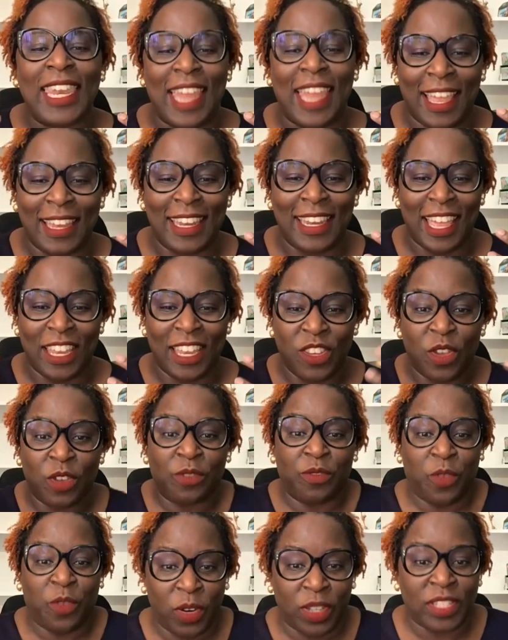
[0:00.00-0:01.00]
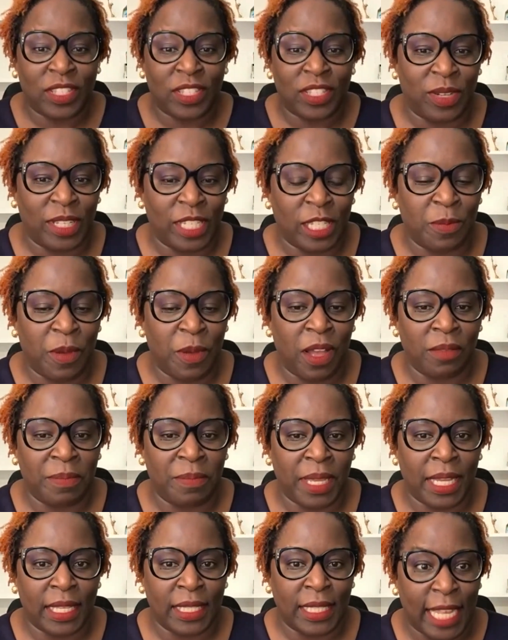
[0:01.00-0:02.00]
And you're forced to
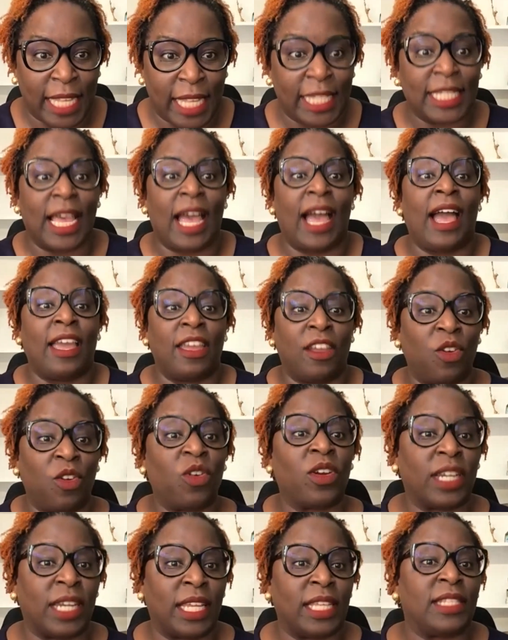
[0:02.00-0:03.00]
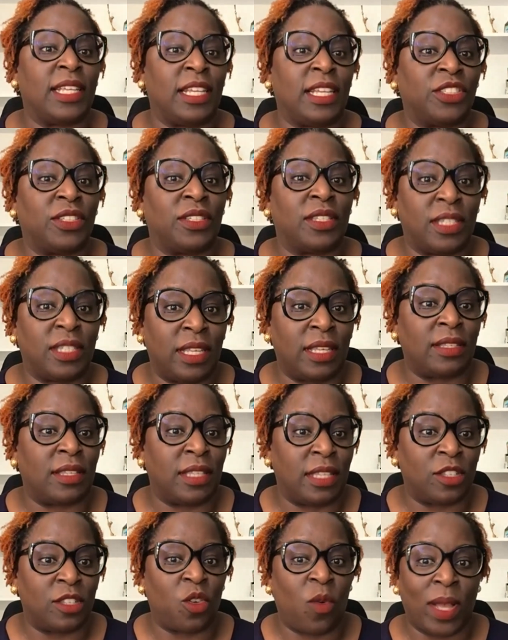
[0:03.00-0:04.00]
respond because the entire organization
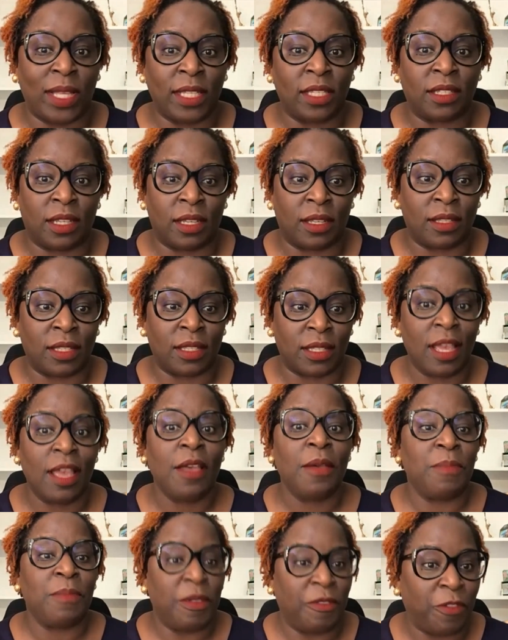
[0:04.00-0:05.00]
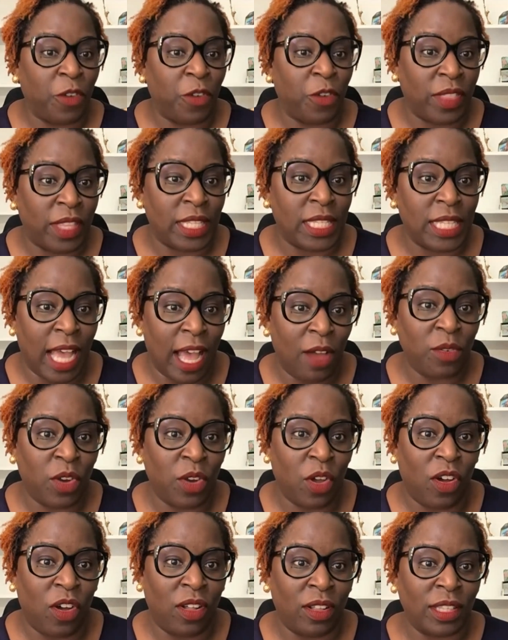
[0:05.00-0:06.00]
sees these questions before the
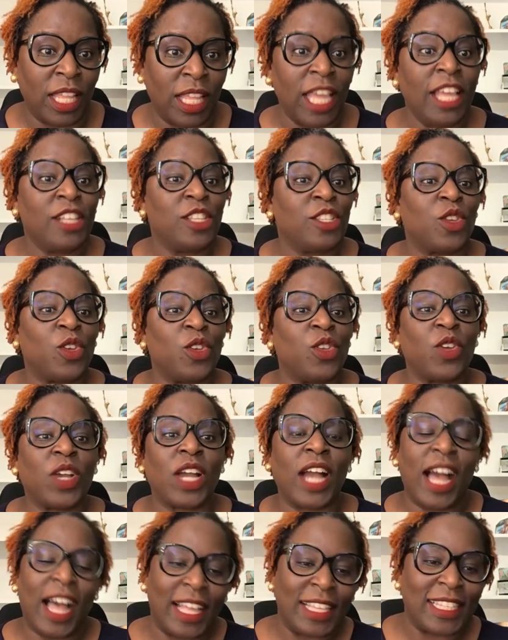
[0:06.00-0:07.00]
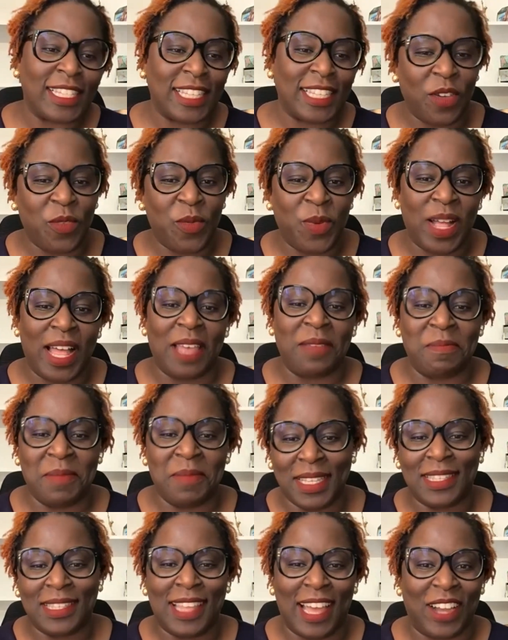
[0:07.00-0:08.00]
town hall. So you can't say, well, I
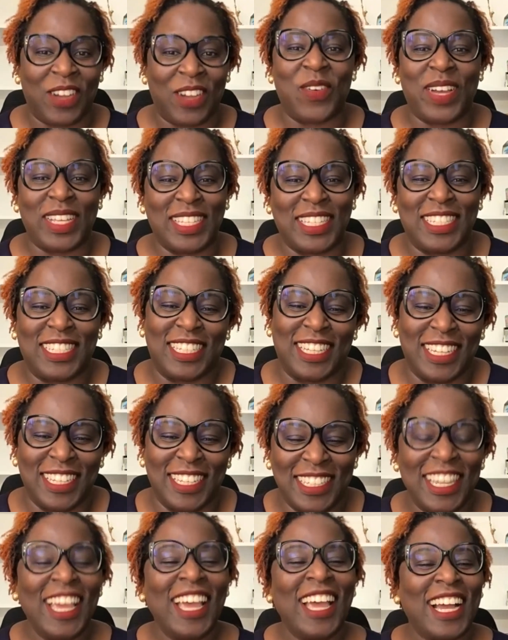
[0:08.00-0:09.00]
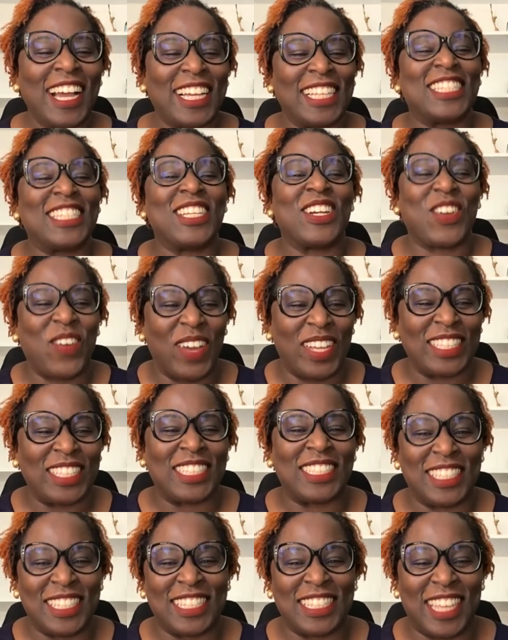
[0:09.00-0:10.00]
missed that question. The
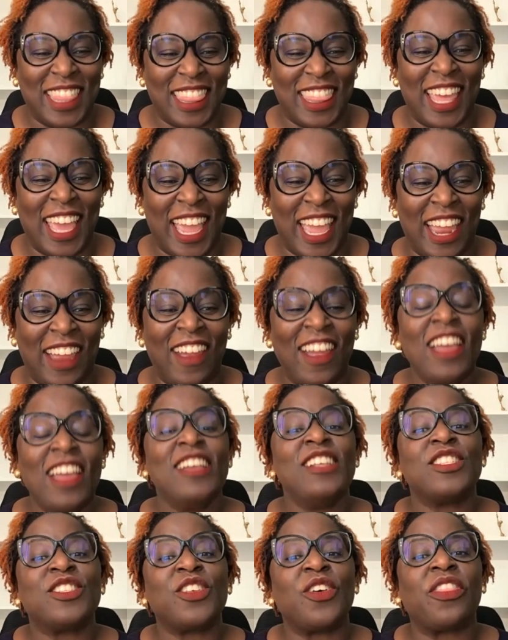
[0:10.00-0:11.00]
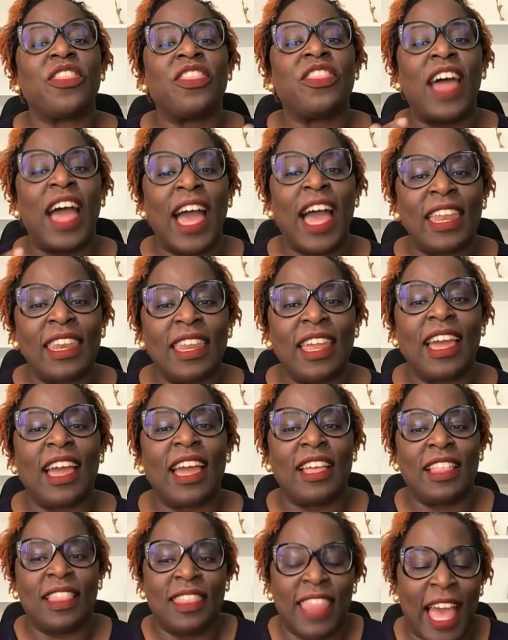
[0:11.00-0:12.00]
questions are there. So that
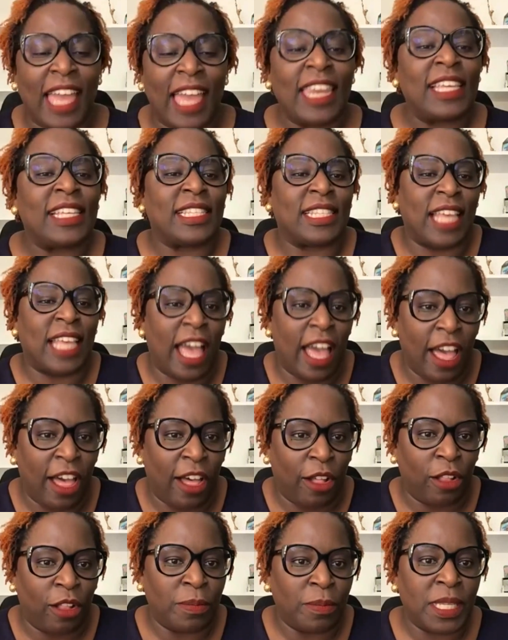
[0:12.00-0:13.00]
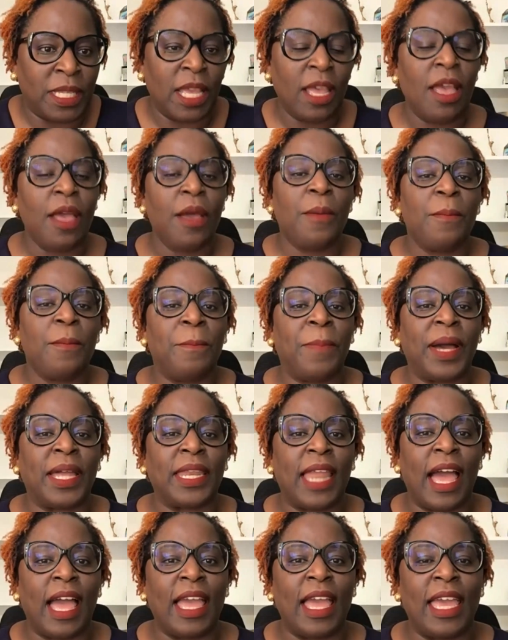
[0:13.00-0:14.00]
has helped,
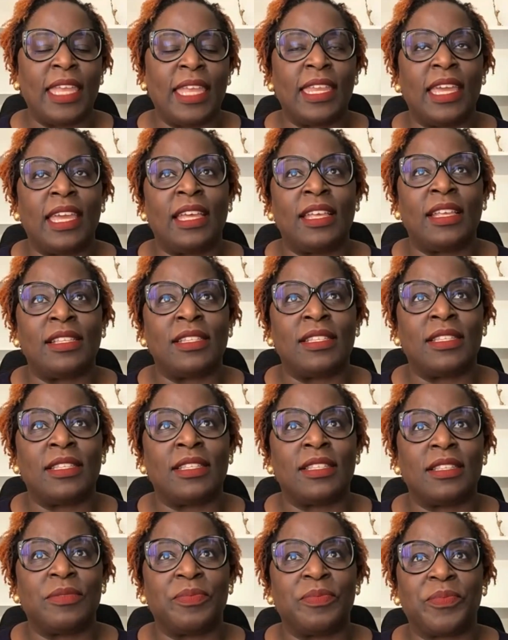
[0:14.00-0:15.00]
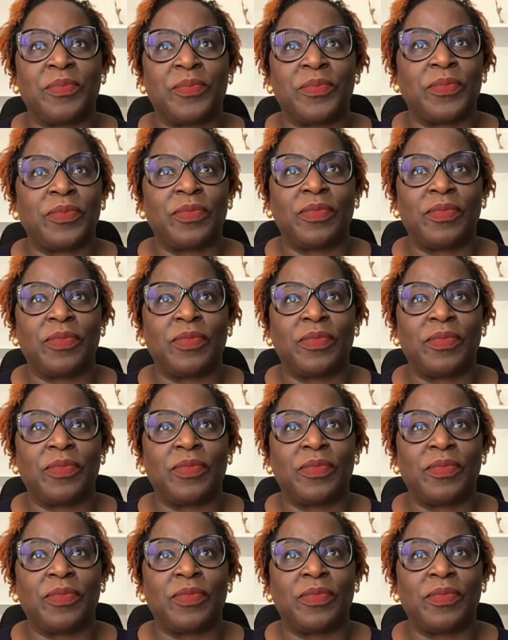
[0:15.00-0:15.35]
but it is